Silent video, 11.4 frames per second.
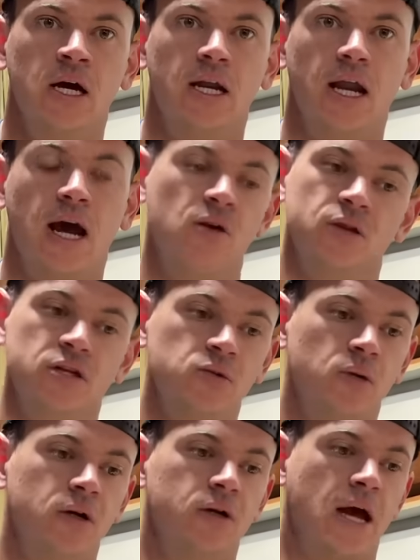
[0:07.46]
Now, this
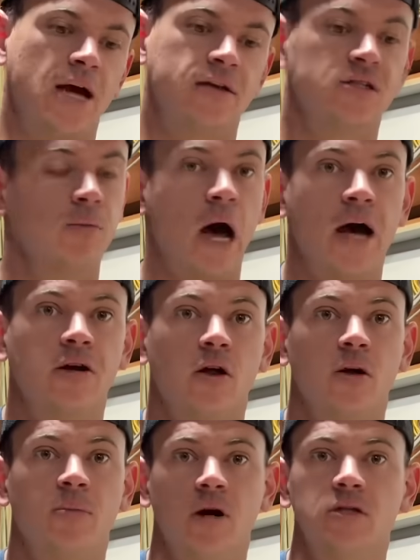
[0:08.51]
one has some high
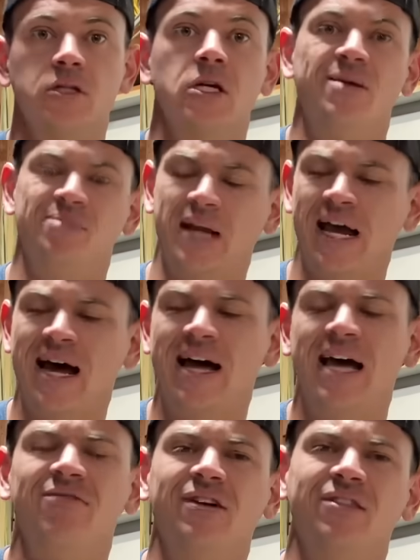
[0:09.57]
dollar parts on it, but I
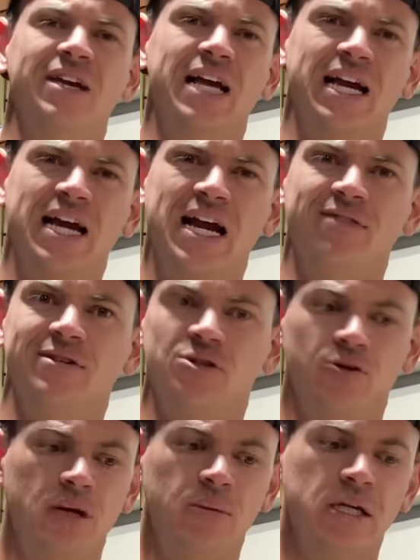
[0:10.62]
got everything at kind of a
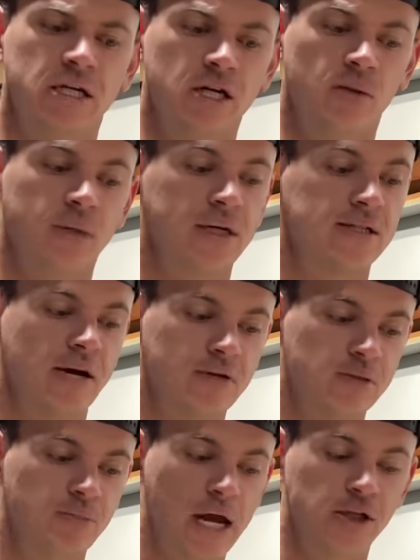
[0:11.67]
screaming deal because I
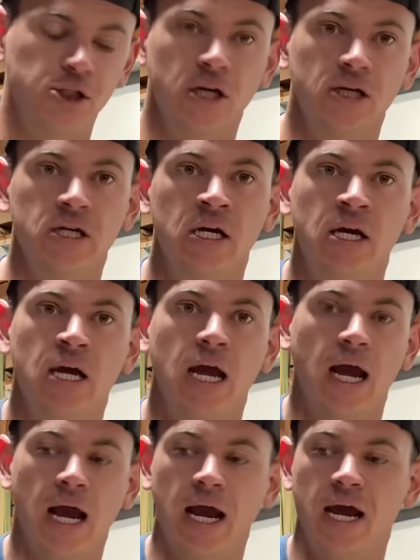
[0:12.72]
was patient
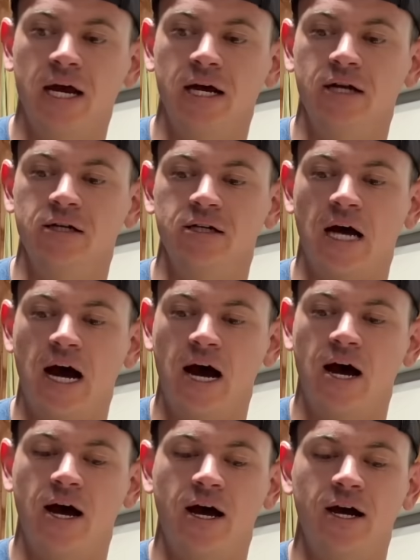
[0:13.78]
and
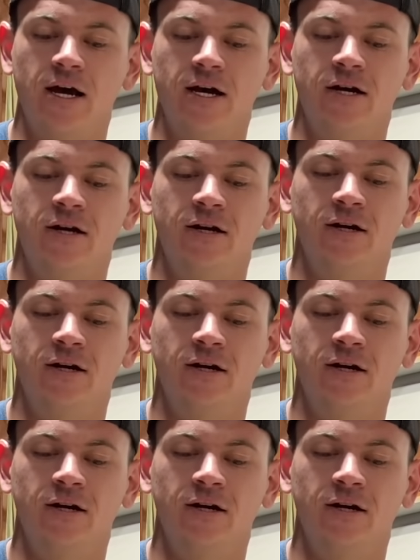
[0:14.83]
I